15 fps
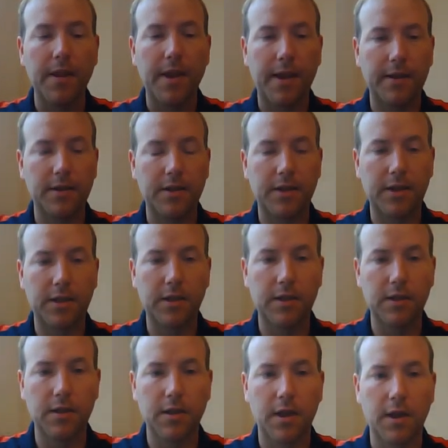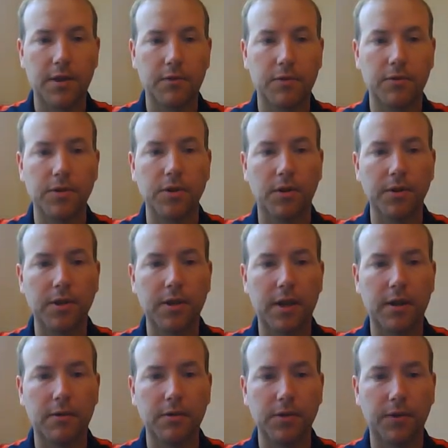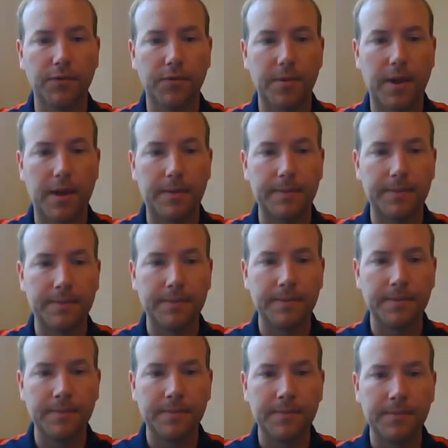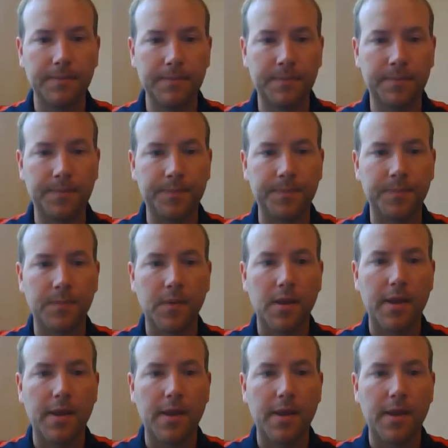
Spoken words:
and see the results that result from that.